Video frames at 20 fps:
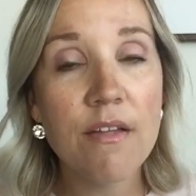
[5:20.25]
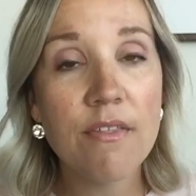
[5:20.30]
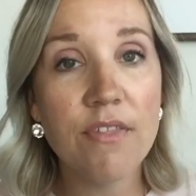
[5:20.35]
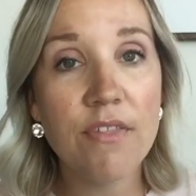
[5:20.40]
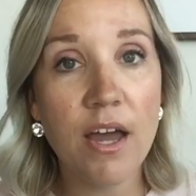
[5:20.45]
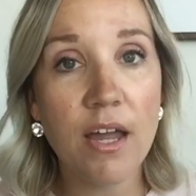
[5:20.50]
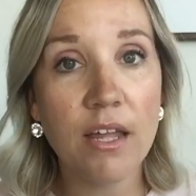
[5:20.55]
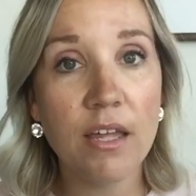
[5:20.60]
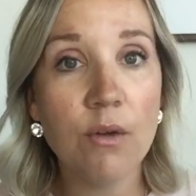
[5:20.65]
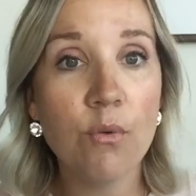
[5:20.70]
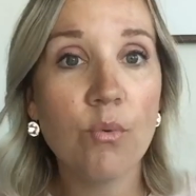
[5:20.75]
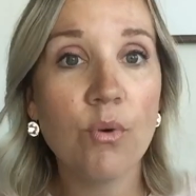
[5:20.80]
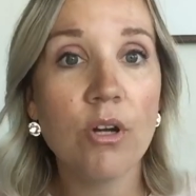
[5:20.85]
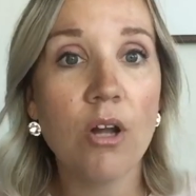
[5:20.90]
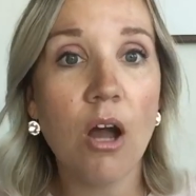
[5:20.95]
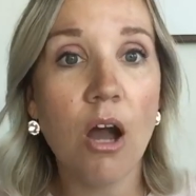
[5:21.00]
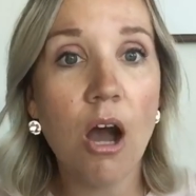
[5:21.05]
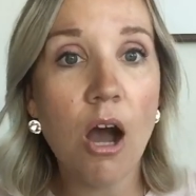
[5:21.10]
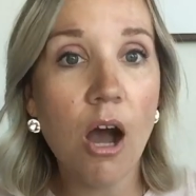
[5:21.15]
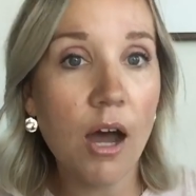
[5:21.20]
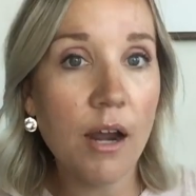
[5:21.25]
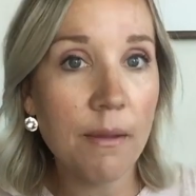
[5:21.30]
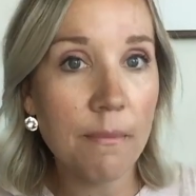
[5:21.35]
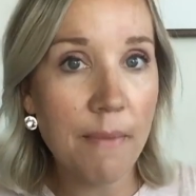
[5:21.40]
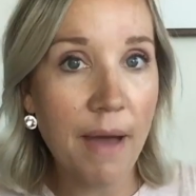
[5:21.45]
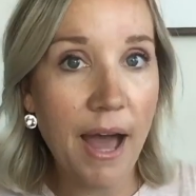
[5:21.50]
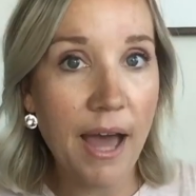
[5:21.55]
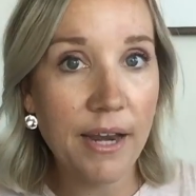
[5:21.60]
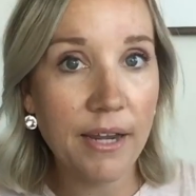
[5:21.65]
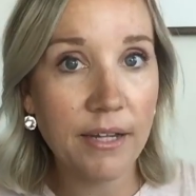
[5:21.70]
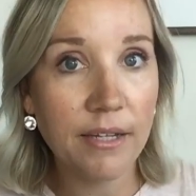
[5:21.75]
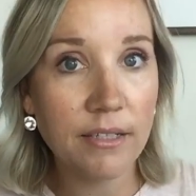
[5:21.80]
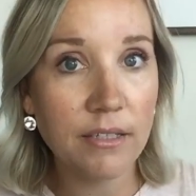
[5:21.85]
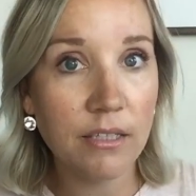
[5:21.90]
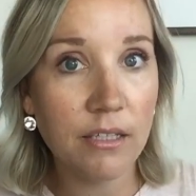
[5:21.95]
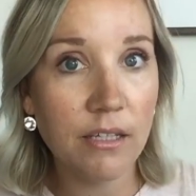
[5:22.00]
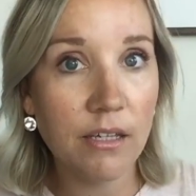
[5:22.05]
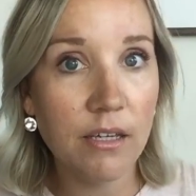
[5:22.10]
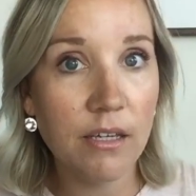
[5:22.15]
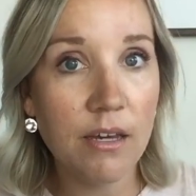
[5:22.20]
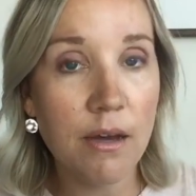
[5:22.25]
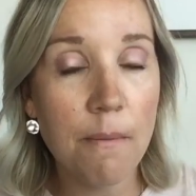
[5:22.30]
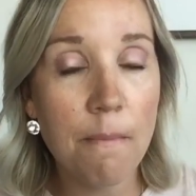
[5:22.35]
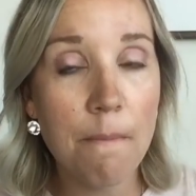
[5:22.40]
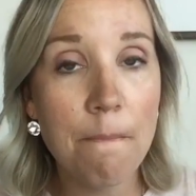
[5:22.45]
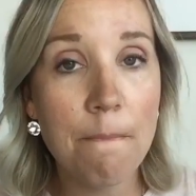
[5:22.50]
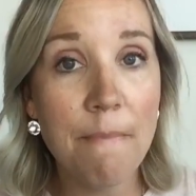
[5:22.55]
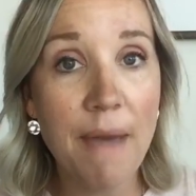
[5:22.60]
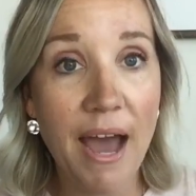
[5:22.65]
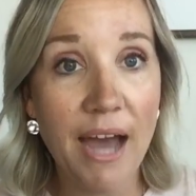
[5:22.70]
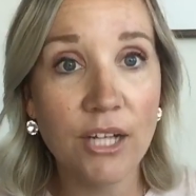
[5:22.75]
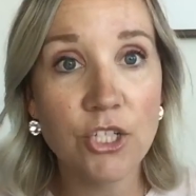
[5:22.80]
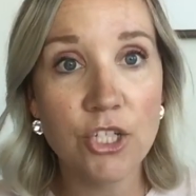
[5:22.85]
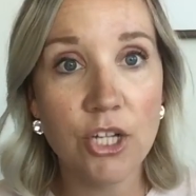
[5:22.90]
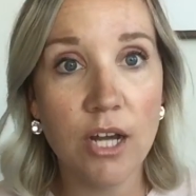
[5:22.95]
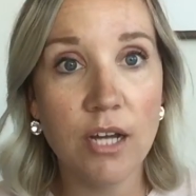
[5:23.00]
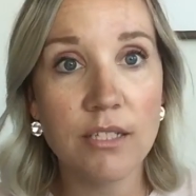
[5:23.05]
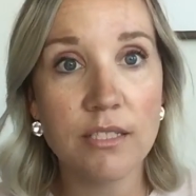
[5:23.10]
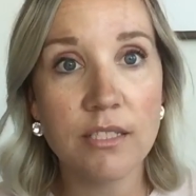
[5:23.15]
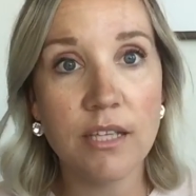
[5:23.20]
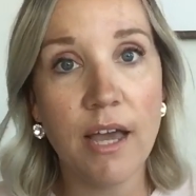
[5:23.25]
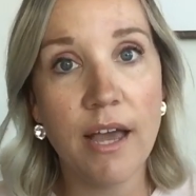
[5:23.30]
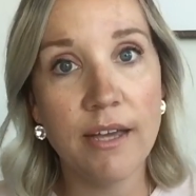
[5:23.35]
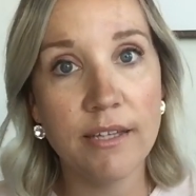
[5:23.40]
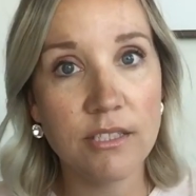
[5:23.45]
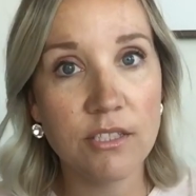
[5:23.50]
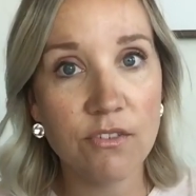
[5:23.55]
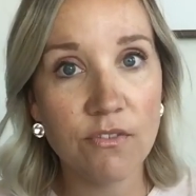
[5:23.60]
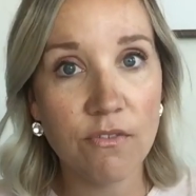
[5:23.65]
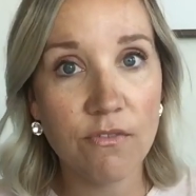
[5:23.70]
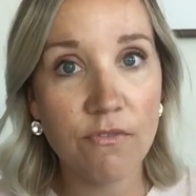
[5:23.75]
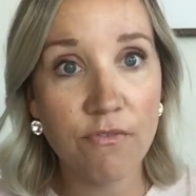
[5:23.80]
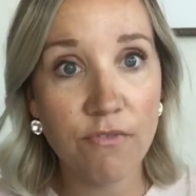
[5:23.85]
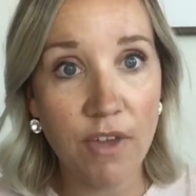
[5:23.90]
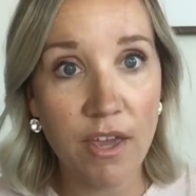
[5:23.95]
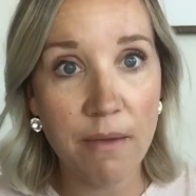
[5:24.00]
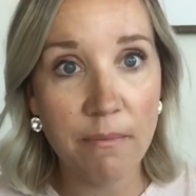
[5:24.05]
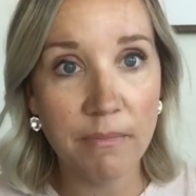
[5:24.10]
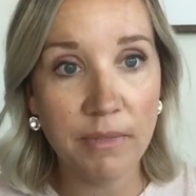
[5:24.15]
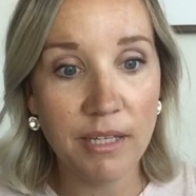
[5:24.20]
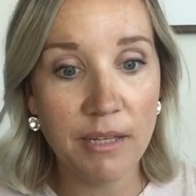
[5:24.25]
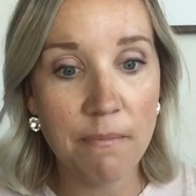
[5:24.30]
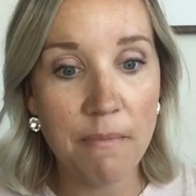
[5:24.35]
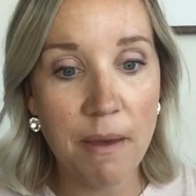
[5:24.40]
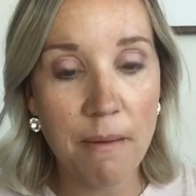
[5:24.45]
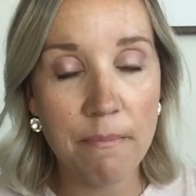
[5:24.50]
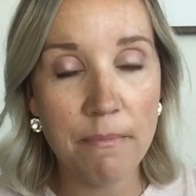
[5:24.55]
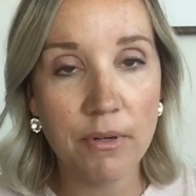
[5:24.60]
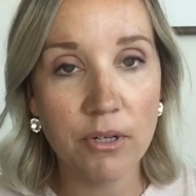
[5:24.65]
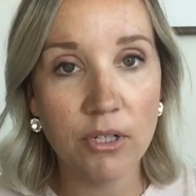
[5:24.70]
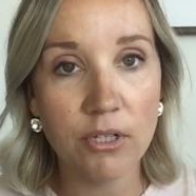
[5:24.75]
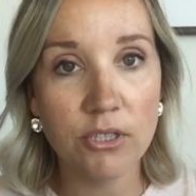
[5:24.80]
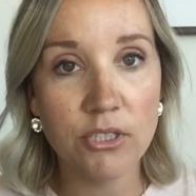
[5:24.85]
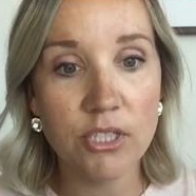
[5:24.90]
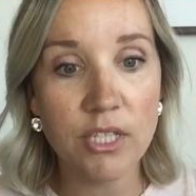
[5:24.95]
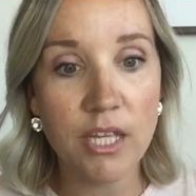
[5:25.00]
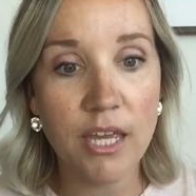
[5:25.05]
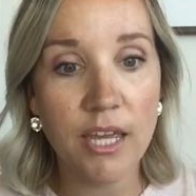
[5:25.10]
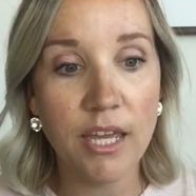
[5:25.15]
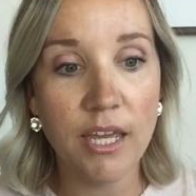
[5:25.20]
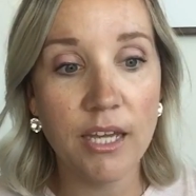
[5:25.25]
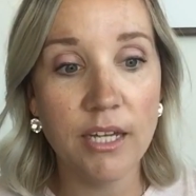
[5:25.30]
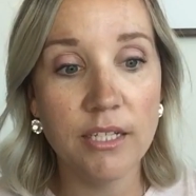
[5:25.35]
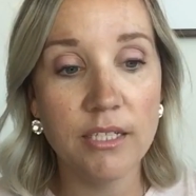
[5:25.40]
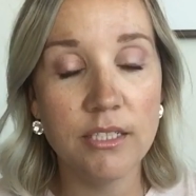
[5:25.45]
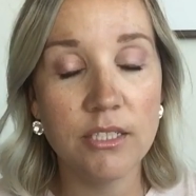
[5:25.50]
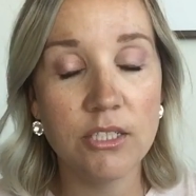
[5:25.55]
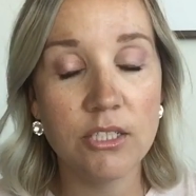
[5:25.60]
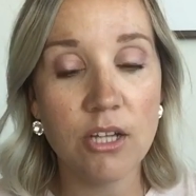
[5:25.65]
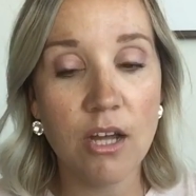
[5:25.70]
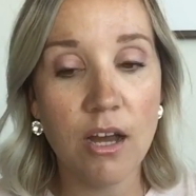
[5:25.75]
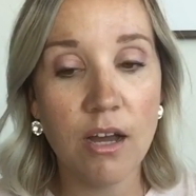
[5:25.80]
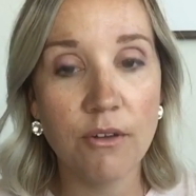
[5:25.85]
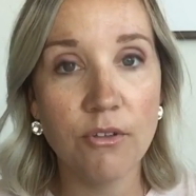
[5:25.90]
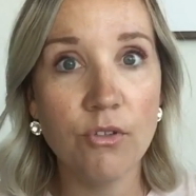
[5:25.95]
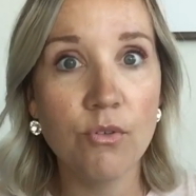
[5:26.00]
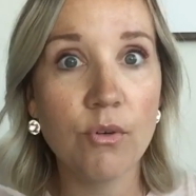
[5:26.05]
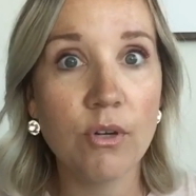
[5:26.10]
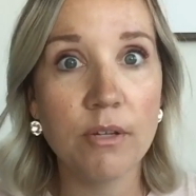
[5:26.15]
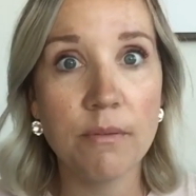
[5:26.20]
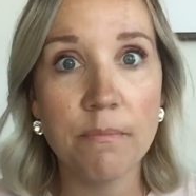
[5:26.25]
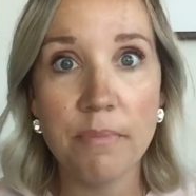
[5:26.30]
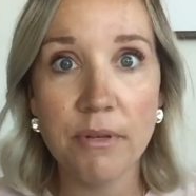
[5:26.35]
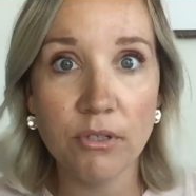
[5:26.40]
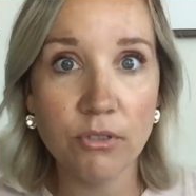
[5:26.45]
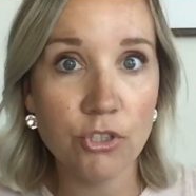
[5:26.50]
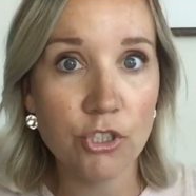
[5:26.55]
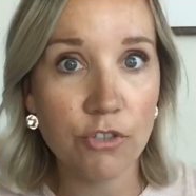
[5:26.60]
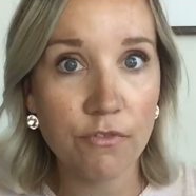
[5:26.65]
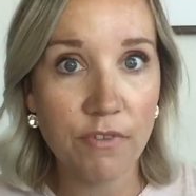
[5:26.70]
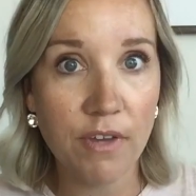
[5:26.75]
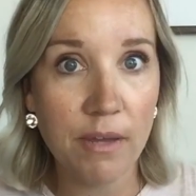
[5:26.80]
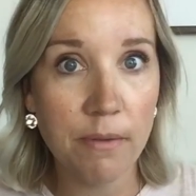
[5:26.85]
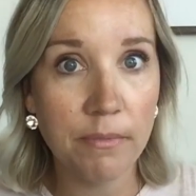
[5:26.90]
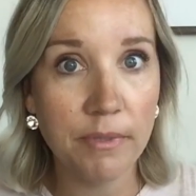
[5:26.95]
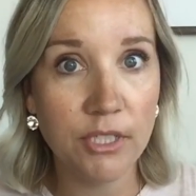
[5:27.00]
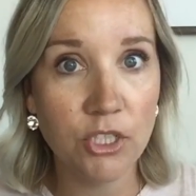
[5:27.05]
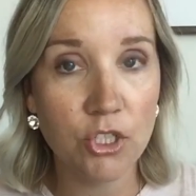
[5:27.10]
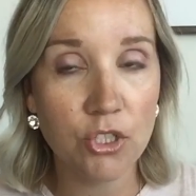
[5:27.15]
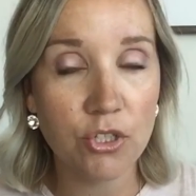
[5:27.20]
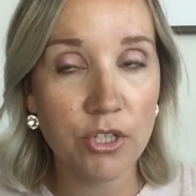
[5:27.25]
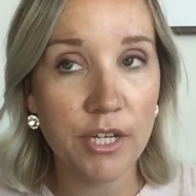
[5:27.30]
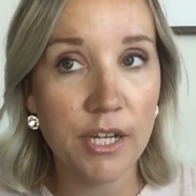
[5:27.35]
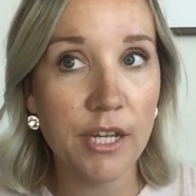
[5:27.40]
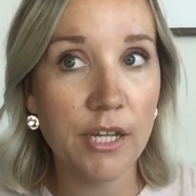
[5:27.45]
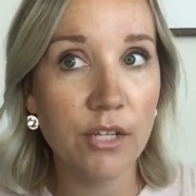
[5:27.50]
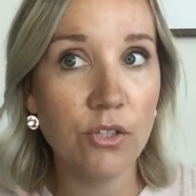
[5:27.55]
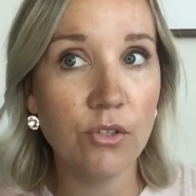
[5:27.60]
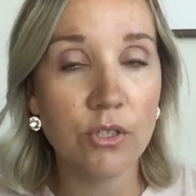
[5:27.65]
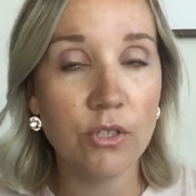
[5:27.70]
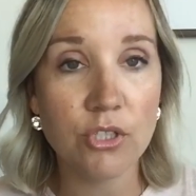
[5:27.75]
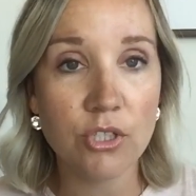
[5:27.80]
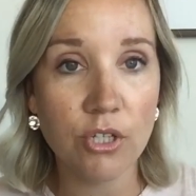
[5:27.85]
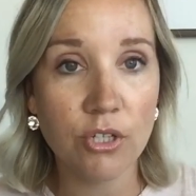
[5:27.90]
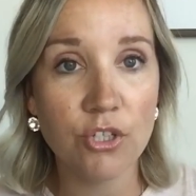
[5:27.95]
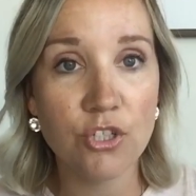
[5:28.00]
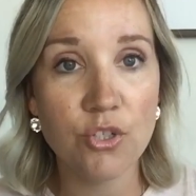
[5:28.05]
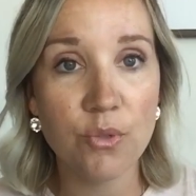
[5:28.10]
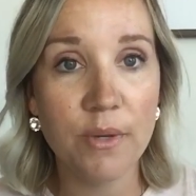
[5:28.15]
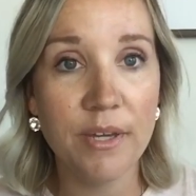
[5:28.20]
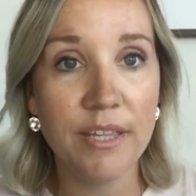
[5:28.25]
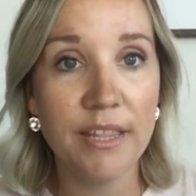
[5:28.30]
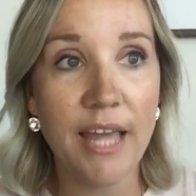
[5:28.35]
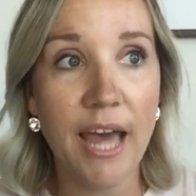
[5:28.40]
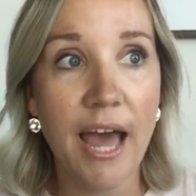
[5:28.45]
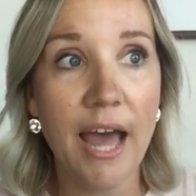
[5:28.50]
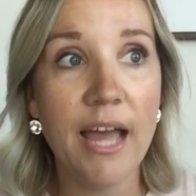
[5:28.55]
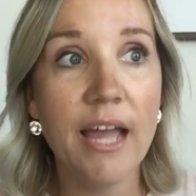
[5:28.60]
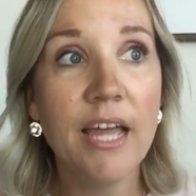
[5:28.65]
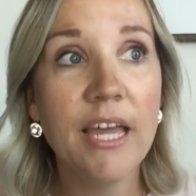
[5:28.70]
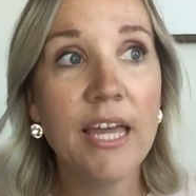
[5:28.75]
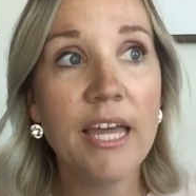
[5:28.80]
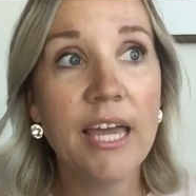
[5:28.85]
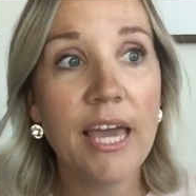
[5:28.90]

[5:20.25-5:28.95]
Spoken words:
that it would automatically match us as family members, and you can build your family tree and you can start doing that,